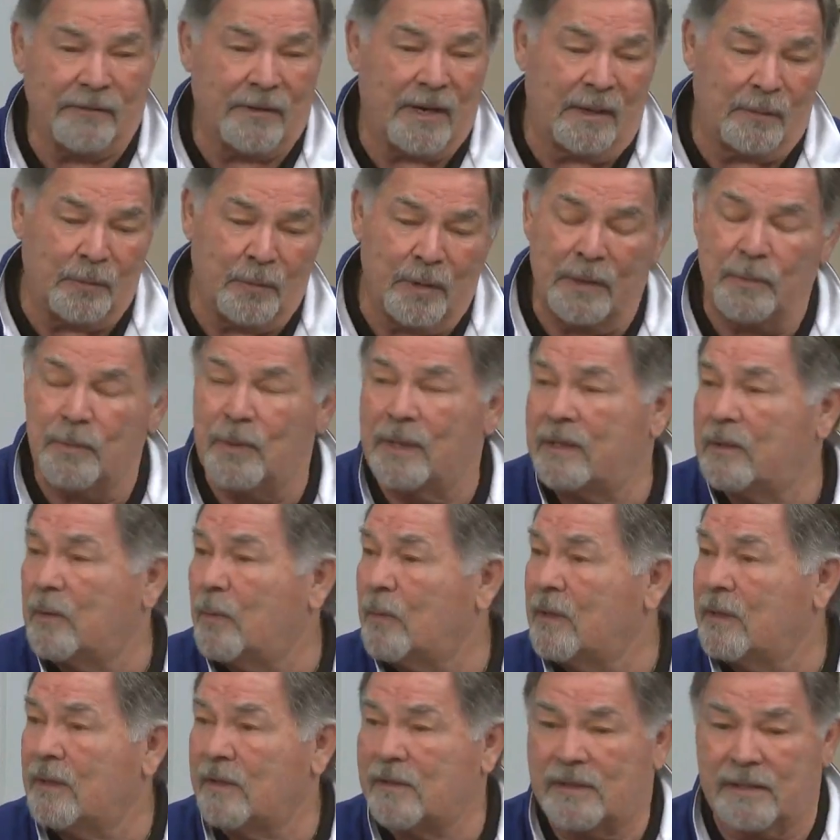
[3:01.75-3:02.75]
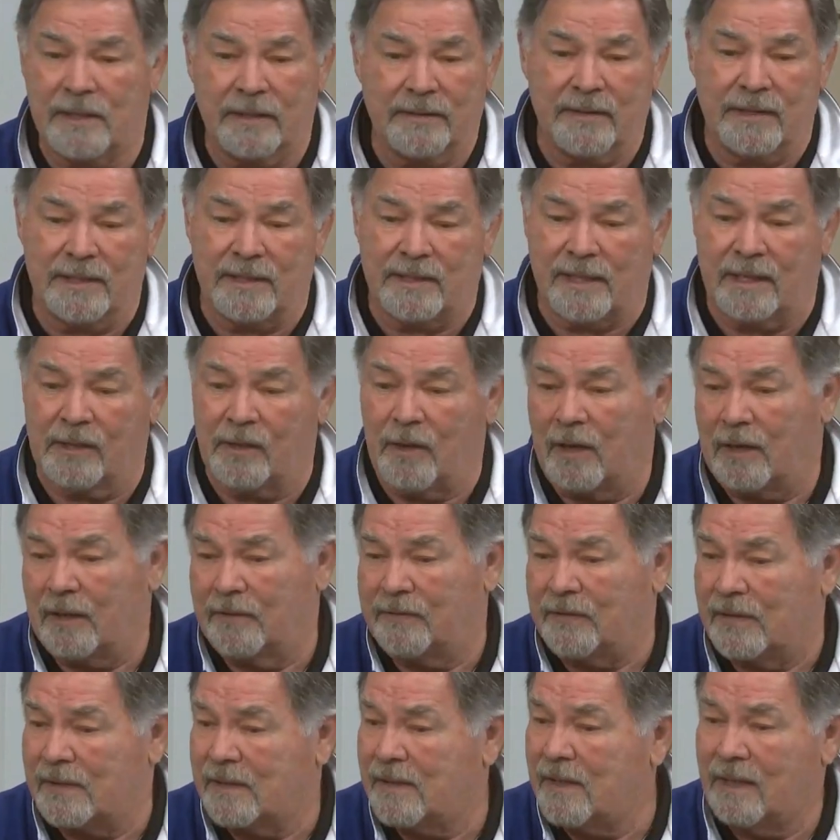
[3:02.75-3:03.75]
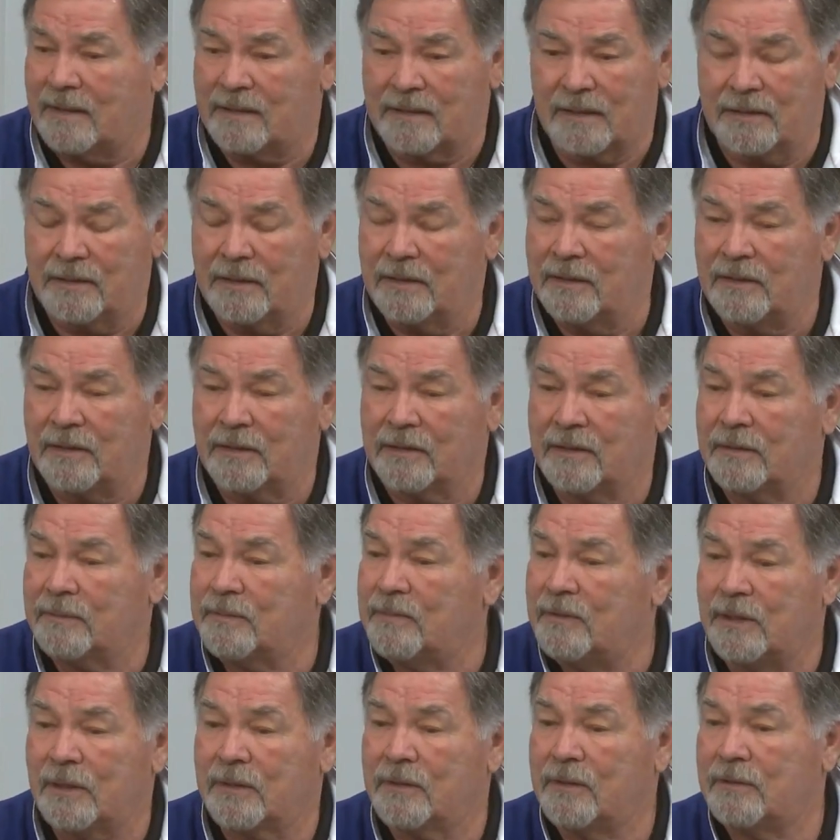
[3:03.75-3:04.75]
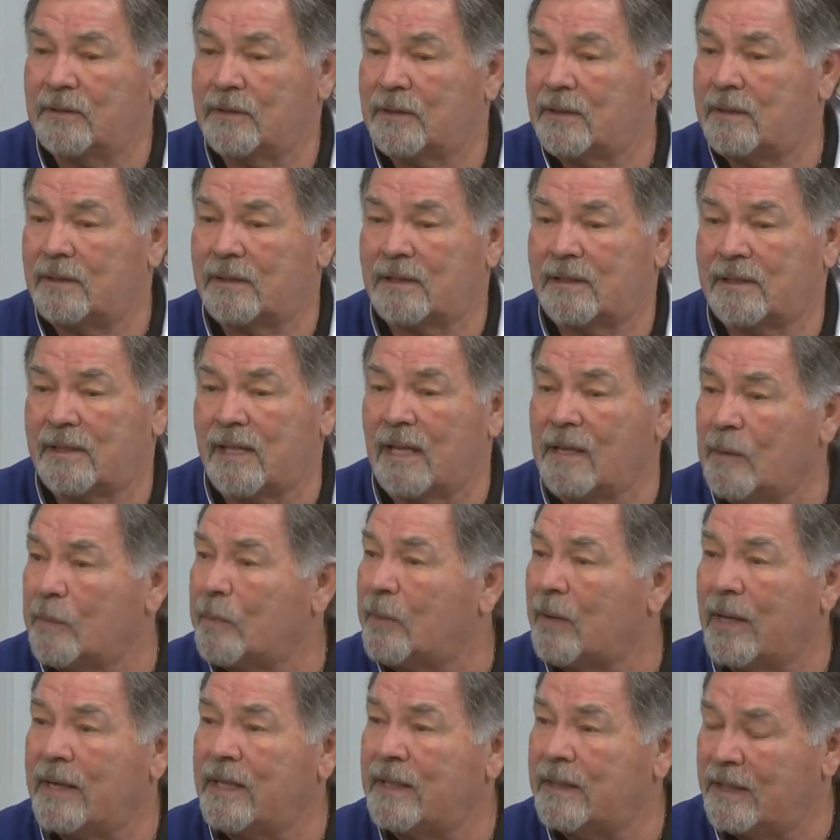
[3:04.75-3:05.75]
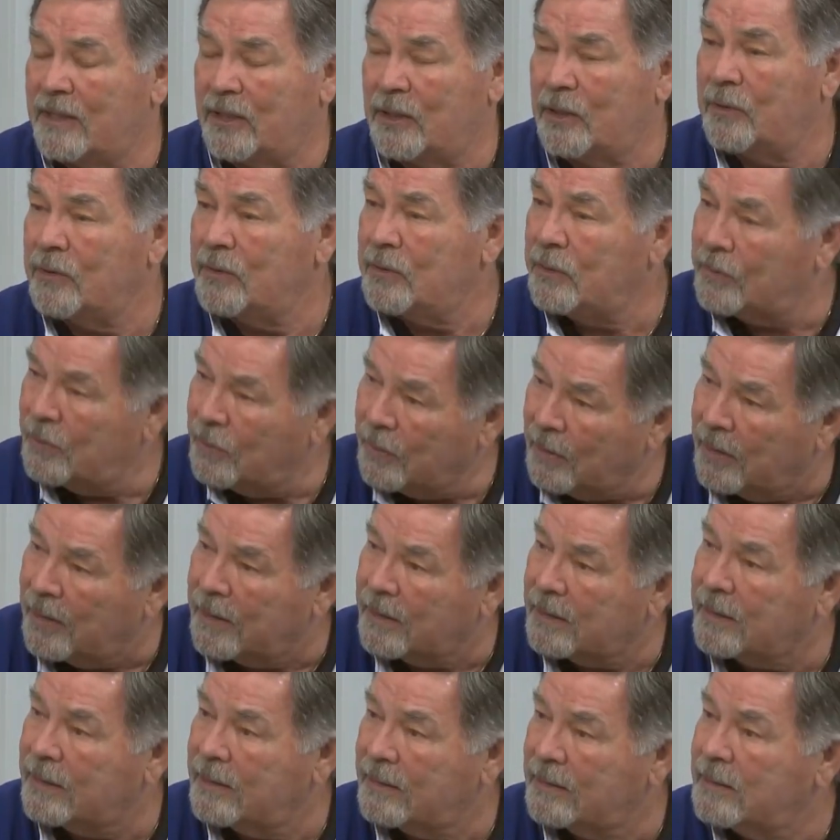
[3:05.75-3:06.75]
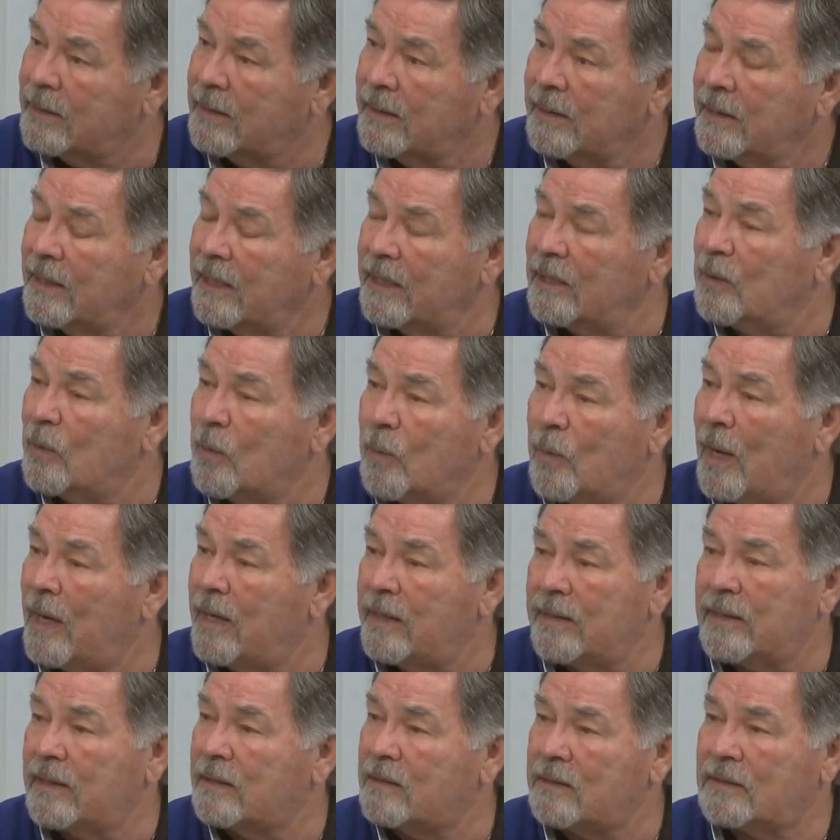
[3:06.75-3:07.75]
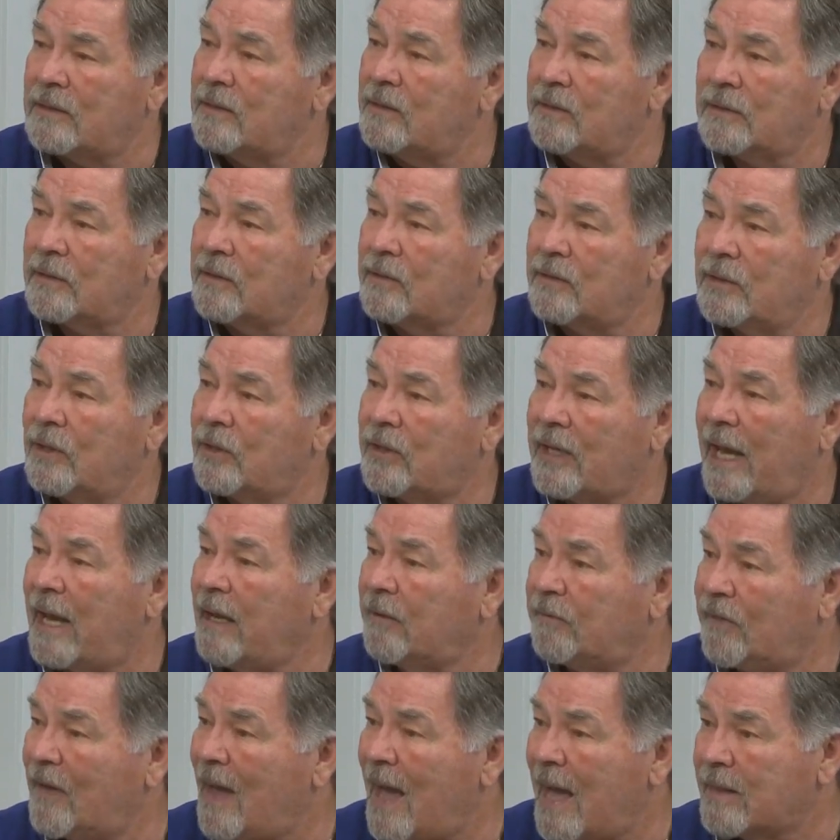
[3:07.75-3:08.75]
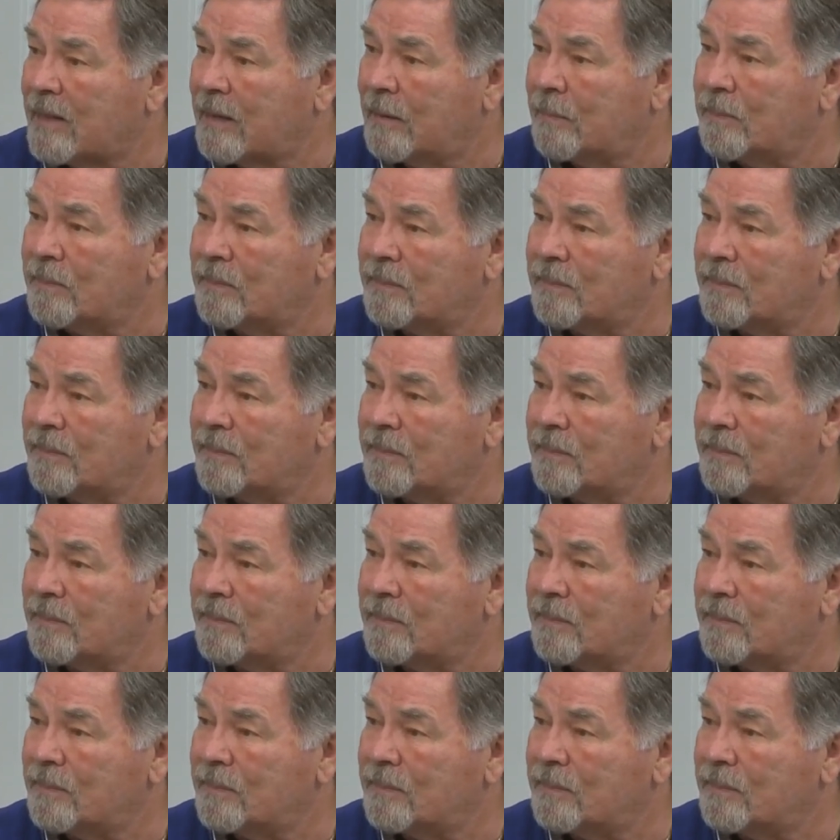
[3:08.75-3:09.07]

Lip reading: run. We win the World Series, and all of a sudden you're celebrated in New York and in a way that you can't fathom.